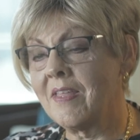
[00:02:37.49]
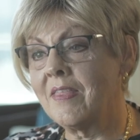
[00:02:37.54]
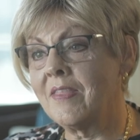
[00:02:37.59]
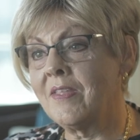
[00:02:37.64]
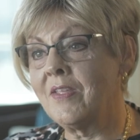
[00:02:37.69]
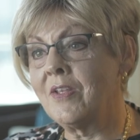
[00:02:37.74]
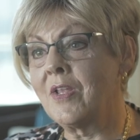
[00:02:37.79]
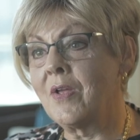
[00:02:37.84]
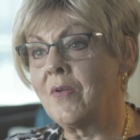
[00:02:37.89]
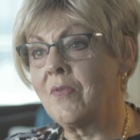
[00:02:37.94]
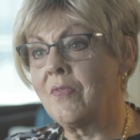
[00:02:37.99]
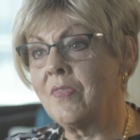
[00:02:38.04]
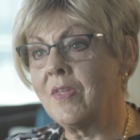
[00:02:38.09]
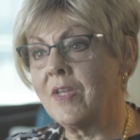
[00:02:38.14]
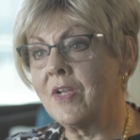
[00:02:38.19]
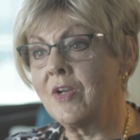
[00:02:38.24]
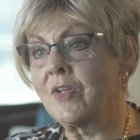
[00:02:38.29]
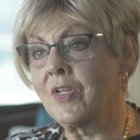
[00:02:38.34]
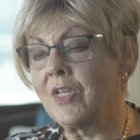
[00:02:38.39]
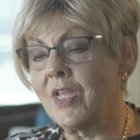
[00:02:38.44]
You know,
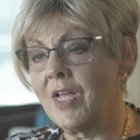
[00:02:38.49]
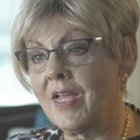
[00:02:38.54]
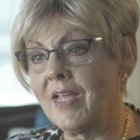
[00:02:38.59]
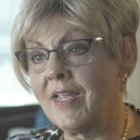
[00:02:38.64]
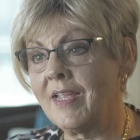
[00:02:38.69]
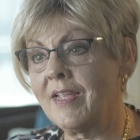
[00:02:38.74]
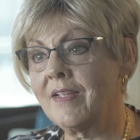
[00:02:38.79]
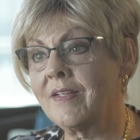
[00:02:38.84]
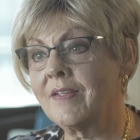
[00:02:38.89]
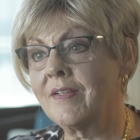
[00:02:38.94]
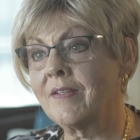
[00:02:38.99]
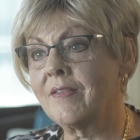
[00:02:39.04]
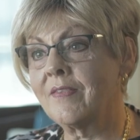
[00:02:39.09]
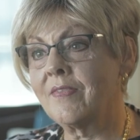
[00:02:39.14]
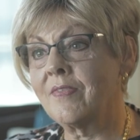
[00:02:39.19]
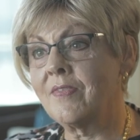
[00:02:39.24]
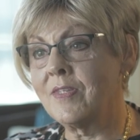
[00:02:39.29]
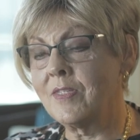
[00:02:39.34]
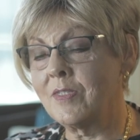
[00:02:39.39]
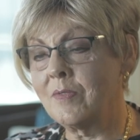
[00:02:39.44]
they're like
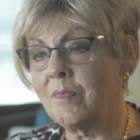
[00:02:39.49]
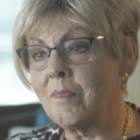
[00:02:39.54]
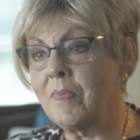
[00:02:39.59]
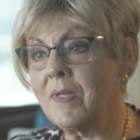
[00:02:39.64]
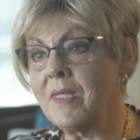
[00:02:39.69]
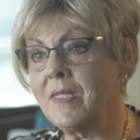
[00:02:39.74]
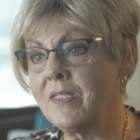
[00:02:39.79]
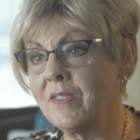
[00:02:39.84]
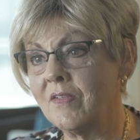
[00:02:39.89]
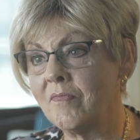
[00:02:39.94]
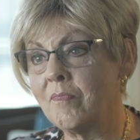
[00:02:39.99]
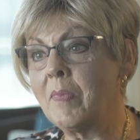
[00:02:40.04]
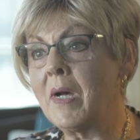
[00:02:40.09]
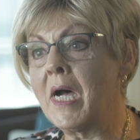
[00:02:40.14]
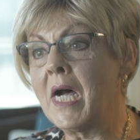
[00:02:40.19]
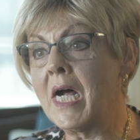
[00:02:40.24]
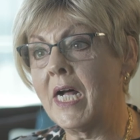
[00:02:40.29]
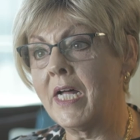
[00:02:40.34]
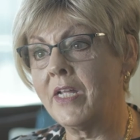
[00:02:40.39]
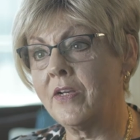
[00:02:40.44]
this piece of
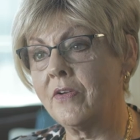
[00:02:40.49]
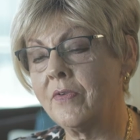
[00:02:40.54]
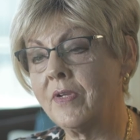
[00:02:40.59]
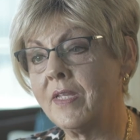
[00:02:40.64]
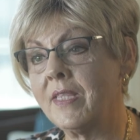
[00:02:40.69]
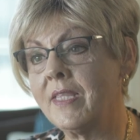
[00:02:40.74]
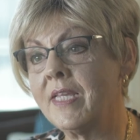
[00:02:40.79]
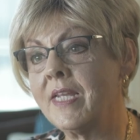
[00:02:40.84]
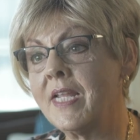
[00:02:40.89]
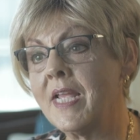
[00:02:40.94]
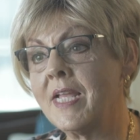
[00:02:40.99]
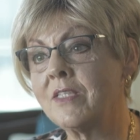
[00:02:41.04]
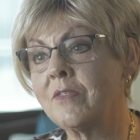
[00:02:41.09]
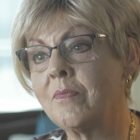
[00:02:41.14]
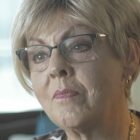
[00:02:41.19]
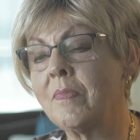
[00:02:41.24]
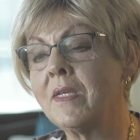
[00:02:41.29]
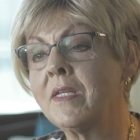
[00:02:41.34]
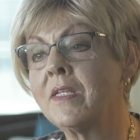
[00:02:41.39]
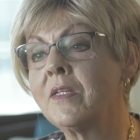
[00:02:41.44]
pottery that
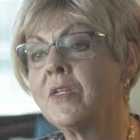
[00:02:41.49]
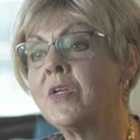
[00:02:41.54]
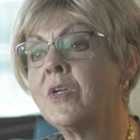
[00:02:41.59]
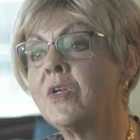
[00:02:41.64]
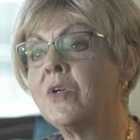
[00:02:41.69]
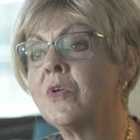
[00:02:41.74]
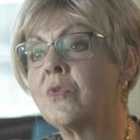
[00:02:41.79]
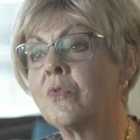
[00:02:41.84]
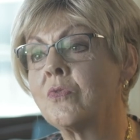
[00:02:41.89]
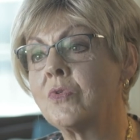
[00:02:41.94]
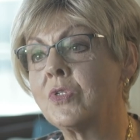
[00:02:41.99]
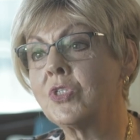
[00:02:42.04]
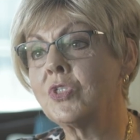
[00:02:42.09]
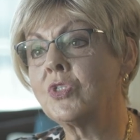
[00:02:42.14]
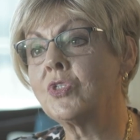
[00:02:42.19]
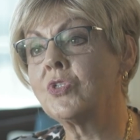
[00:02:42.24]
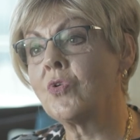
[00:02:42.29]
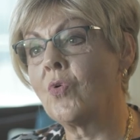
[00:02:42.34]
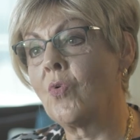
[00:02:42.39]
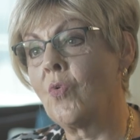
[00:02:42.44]
has been
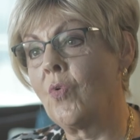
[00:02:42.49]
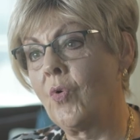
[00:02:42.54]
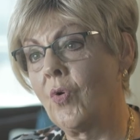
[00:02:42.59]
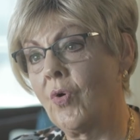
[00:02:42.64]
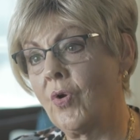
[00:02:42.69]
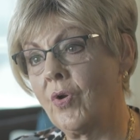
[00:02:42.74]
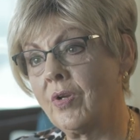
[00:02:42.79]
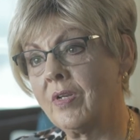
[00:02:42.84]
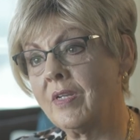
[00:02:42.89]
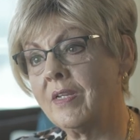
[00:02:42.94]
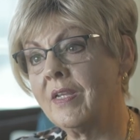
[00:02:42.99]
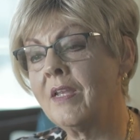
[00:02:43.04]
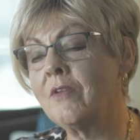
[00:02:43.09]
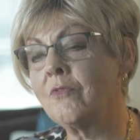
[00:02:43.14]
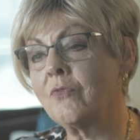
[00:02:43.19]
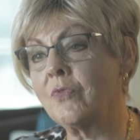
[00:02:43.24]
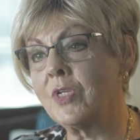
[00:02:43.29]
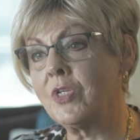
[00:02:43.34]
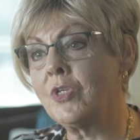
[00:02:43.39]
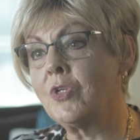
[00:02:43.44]
restored
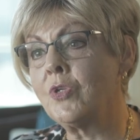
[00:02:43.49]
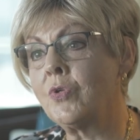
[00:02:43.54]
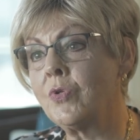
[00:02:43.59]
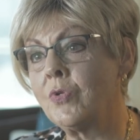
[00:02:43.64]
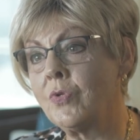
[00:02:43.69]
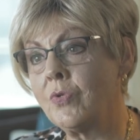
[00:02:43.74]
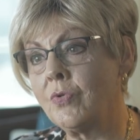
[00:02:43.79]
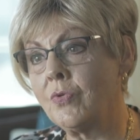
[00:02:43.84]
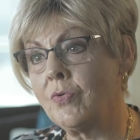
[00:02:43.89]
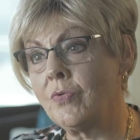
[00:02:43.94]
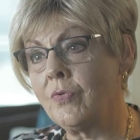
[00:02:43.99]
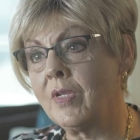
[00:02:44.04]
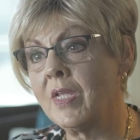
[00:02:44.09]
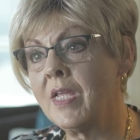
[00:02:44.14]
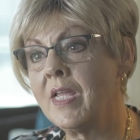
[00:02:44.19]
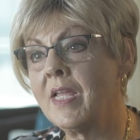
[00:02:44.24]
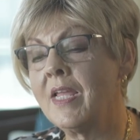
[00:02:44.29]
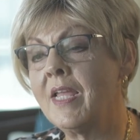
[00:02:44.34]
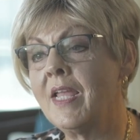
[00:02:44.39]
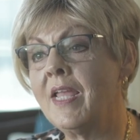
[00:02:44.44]
and renewed,
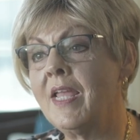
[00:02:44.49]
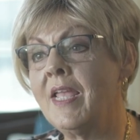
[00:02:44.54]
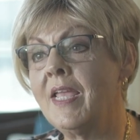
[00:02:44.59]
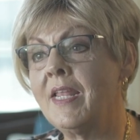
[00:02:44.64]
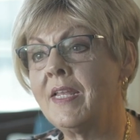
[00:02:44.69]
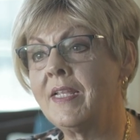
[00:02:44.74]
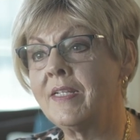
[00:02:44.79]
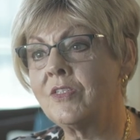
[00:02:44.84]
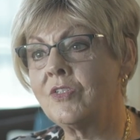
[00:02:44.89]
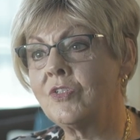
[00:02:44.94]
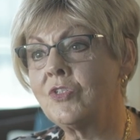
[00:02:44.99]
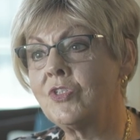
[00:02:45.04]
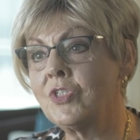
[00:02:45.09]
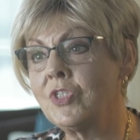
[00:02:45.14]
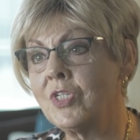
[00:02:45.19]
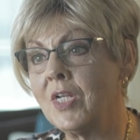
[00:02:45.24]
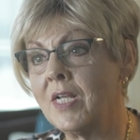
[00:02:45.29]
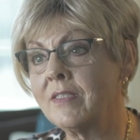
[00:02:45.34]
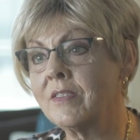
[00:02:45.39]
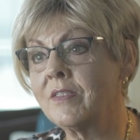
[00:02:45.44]
and it's
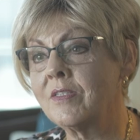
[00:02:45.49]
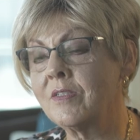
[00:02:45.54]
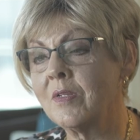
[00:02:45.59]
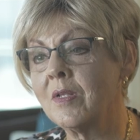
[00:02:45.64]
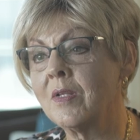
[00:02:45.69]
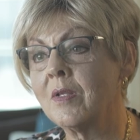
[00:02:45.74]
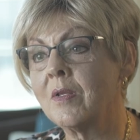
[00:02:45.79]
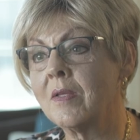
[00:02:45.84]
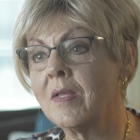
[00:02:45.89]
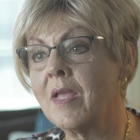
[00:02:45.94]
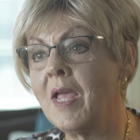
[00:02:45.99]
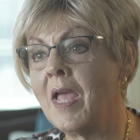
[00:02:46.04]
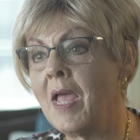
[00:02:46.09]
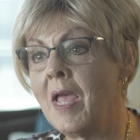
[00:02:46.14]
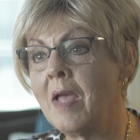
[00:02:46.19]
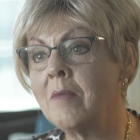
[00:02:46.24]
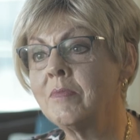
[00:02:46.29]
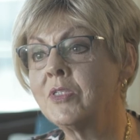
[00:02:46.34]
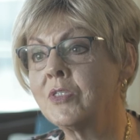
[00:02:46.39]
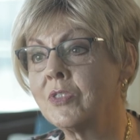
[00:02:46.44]
just
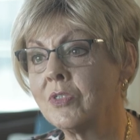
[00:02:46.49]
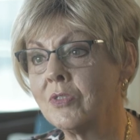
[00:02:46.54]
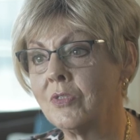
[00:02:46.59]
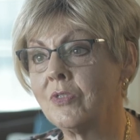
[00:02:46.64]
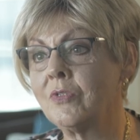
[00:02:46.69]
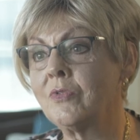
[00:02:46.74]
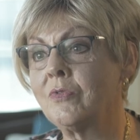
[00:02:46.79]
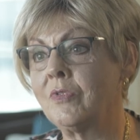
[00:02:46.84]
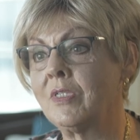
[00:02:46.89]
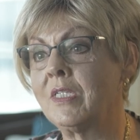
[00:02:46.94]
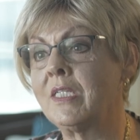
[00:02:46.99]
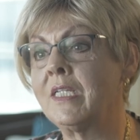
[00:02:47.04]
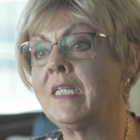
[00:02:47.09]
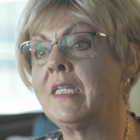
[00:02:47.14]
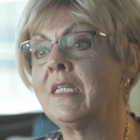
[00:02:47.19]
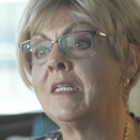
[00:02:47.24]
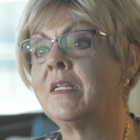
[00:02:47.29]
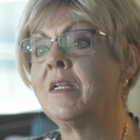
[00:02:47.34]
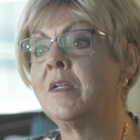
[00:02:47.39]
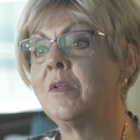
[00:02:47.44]

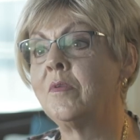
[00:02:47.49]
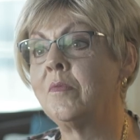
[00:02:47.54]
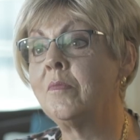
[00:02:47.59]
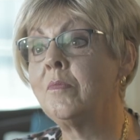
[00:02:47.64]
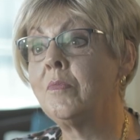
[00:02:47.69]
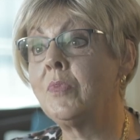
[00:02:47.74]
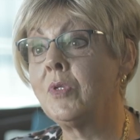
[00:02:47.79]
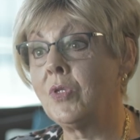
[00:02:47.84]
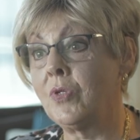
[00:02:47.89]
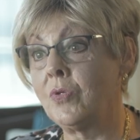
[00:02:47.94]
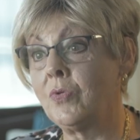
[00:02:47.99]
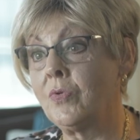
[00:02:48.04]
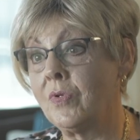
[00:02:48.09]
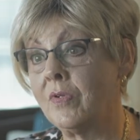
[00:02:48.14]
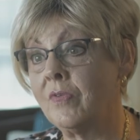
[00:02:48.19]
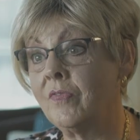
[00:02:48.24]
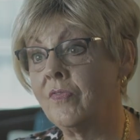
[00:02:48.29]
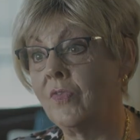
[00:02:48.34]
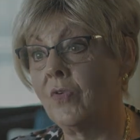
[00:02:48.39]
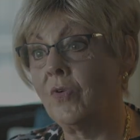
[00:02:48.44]
absolutely
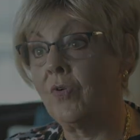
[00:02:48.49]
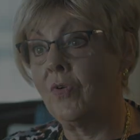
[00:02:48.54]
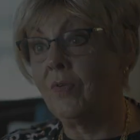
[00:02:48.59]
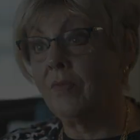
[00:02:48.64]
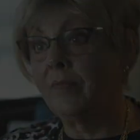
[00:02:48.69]
beautiful.